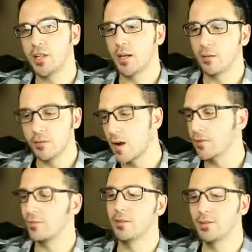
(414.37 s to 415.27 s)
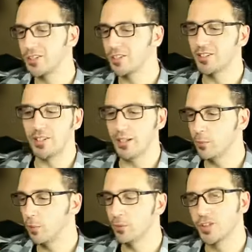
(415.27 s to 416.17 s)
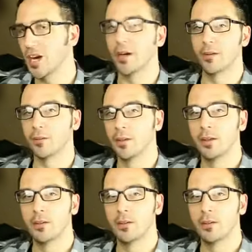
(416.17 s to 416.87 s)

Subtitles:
that are not just the same old tired,